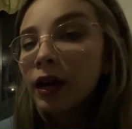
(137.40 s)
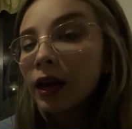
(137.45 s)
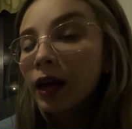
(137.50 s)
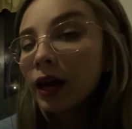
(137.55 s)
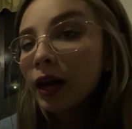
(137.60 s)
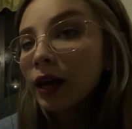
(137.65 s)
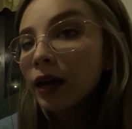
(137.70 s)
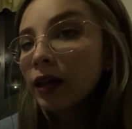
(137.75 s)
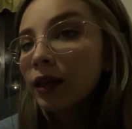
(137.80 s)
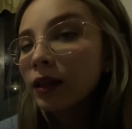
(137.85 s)

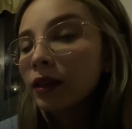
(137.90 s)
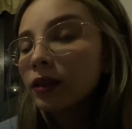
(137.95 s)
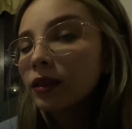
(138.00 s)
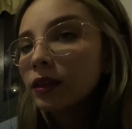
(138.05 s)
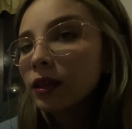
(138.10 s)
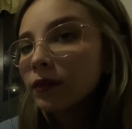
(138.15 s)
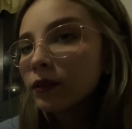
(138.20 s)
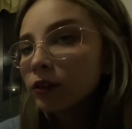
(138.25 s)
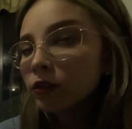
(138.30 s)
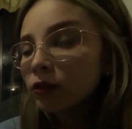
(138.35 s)

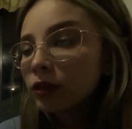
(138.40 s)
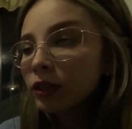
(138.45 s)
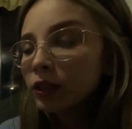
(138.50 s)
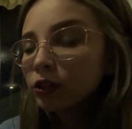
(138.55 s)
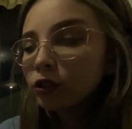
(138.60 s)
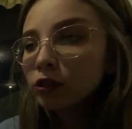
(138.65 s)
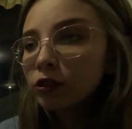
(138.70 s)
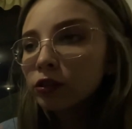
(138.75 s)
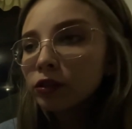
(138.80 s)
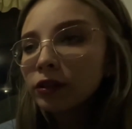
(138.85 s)
The
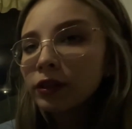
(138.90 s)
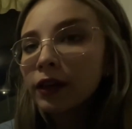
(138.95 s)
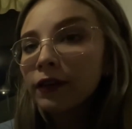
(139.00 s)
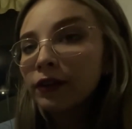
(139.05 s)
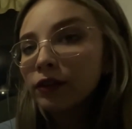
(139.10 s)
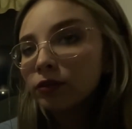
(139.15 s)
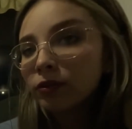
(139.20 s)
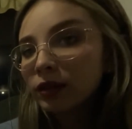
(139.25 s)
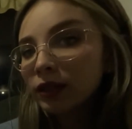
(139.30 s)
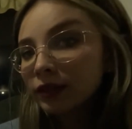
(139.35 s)

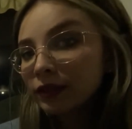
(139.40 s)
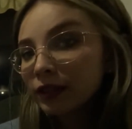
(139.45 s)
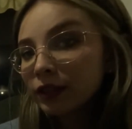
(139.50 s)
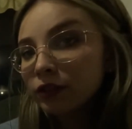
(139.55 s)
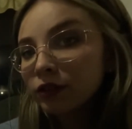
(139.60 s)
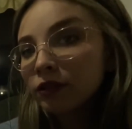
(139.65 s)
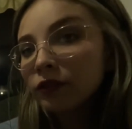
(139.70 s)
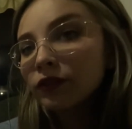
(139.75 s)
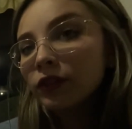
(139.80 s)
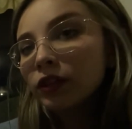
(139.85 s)

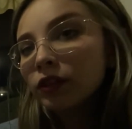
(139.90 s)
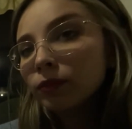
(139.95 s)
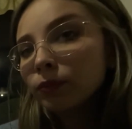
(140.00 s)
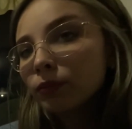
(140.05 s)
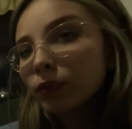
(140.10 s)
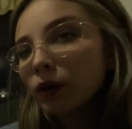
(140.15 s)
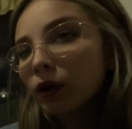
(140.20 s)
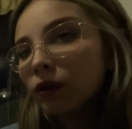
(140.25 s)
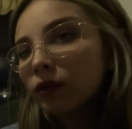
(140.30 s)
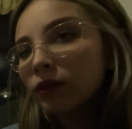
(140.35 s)
visualization of this
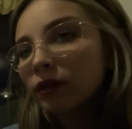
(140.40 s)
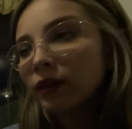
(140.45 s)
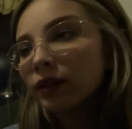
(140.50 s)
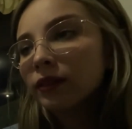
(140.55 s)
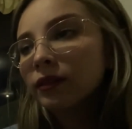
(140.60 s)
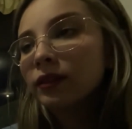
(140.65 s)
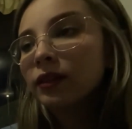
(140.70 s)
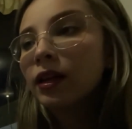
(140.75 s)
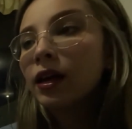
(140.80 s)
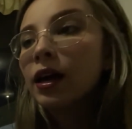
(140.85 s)

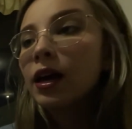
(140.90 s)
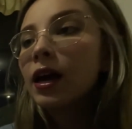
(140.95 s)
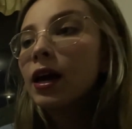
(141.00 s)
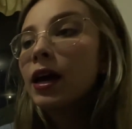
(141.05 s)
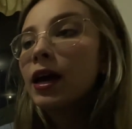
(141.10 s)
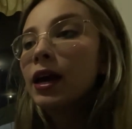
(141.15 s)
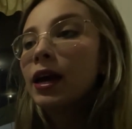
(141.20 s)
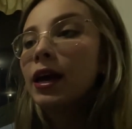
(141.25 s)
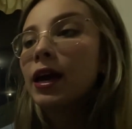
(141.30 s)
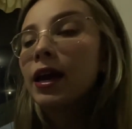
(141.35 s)
process
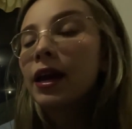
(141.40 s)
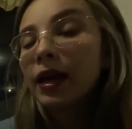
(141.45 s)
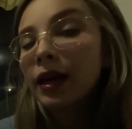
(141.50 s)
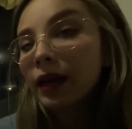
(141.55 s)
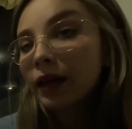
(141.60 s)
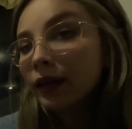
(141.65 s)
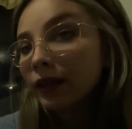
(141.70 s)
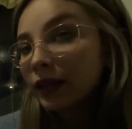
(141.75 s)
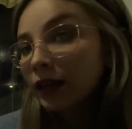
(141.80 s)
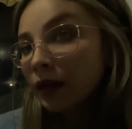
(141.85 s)

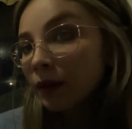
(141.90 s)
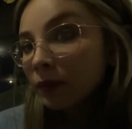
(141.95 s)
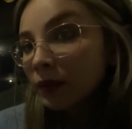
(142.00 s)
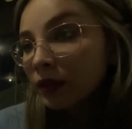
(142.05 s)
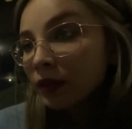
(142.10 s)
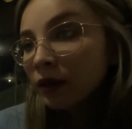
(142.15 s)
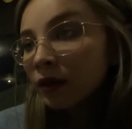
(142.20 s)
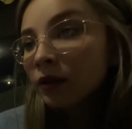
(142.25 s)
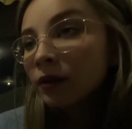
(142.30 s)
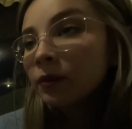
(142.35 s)
can be
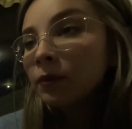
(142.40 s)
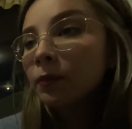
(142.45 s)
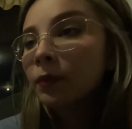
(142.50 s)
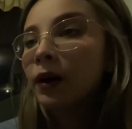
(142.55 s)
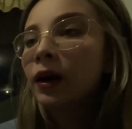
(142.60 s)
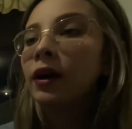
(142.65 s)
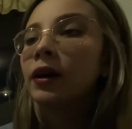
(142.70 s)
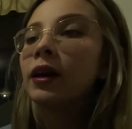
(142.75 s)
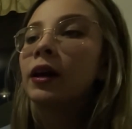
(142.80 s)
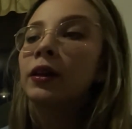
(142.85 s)
done
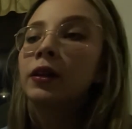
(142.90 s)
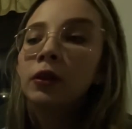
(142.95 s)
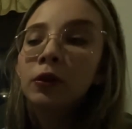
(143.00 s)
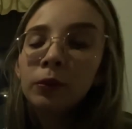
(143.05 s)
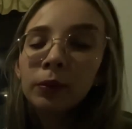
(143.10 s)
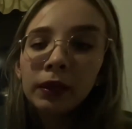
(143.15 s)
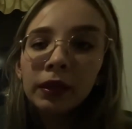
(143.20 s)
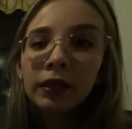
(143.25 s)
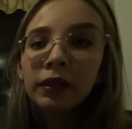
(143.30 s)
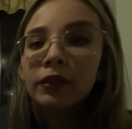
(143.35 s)
by an
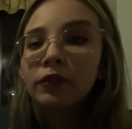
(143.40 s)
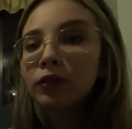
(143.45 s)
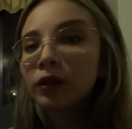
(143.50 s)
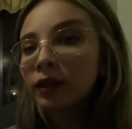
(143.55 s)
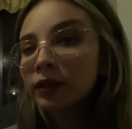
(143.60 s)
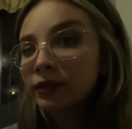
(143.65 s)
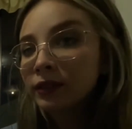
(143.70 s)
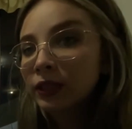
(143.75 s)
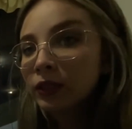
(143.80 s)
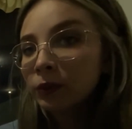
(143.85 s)
UV
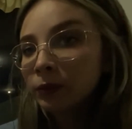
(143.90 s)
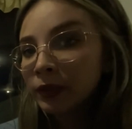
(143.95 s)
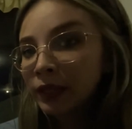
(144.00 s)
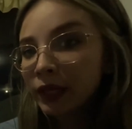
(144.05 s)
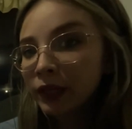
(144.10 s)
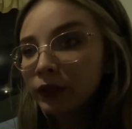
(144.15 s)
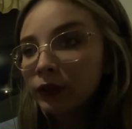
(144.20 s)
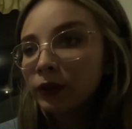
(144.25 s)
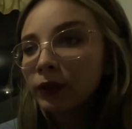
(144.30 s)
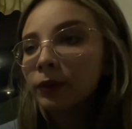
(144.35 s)

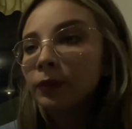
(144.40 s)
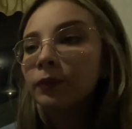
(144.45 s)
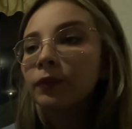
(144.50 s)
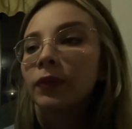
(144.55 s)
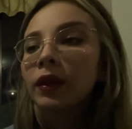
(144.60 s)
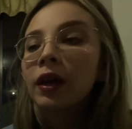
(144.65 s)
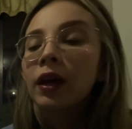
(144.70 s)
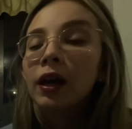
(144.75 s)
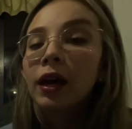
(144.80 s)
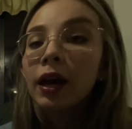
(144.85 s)
transilluminator.
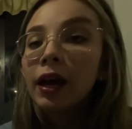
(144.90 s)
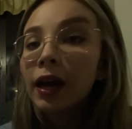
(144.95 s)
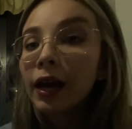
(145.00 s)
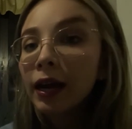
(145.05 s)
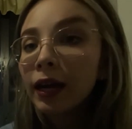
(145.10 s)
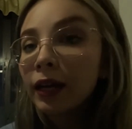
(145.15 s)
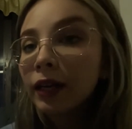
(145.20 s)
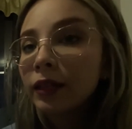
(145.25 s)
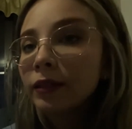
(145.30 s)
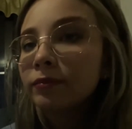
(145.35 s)

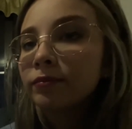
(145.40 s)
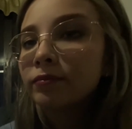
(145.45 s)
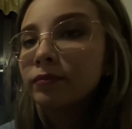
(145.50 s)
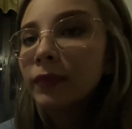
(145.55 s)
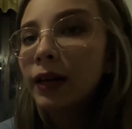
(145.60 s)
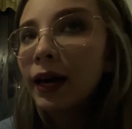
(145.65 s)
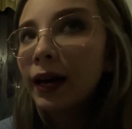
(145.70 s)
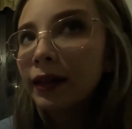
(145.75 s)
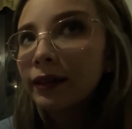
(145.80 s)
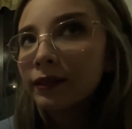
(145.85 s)

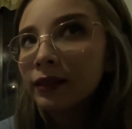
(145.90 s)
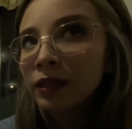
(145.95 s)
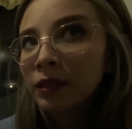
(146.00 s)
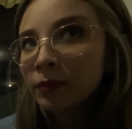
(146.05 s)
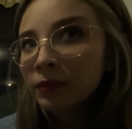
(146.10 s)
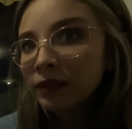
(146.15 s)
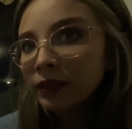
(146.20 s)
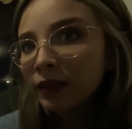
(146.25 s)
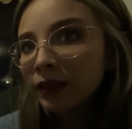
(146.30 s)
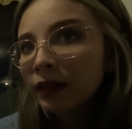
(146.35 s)
As the name
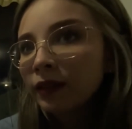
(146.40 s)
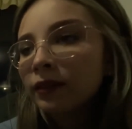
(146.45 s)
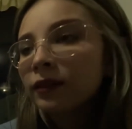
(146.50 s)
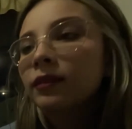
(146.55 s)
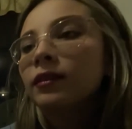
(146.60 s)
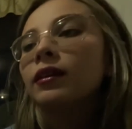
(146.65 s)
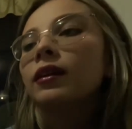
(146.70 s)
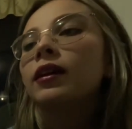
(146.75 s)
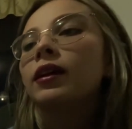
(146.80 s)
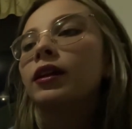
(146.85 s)
says,
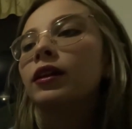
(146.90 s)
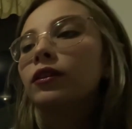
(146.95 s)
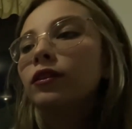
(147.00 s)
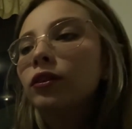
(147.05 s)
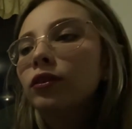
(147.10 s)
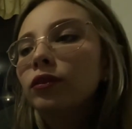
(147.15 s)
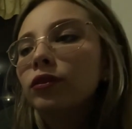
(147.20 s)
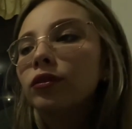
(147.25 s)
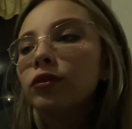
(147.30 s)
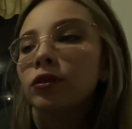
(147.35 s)
it is
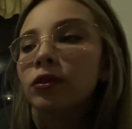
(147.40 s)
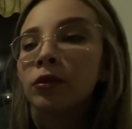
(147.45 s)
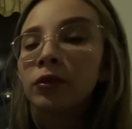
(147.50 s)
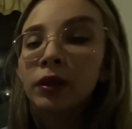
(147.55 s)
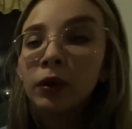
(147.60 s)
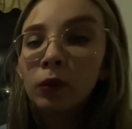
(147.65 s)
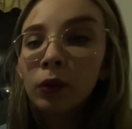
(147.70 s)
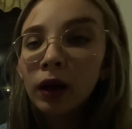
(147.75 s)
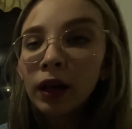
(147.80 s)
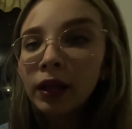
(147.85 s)
used to know the
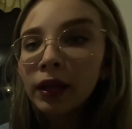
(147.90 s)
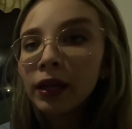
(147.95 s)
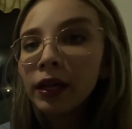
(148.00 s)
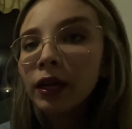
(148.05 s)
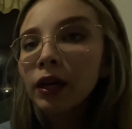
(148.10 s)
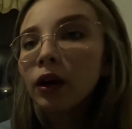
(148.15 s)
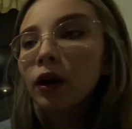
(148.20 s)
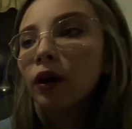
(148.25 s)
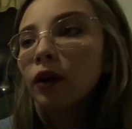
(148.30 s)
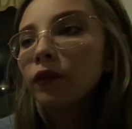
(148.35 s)

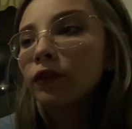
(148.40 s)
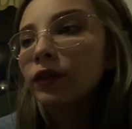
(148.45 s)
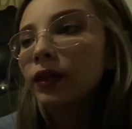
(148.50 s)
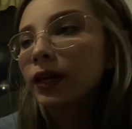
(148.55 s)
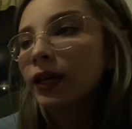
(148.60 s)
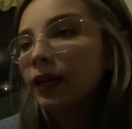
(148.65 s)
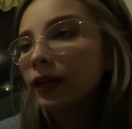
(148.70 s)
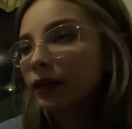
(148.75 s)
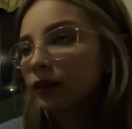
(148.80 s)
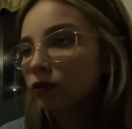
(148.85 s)
quality of
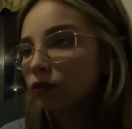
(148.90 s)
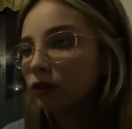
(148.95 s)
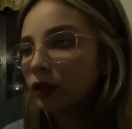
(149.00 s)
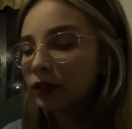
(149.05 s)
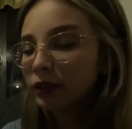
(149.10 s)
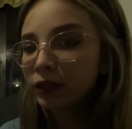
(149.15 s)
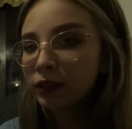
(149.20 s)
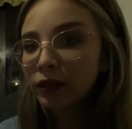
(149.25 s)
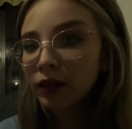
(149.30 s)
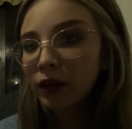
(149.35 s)
the
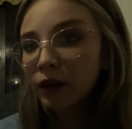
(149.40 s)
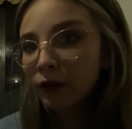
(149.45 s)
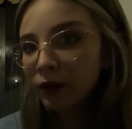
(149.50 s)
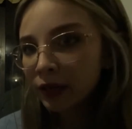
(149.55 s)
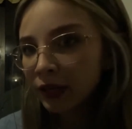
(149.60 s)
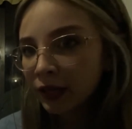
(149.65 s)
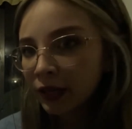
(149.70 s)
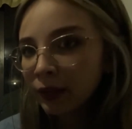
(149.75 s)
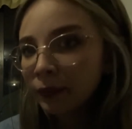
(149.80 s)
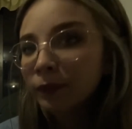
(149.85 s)
extracted
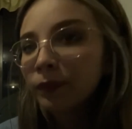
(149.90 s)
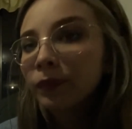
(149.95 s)
RNA.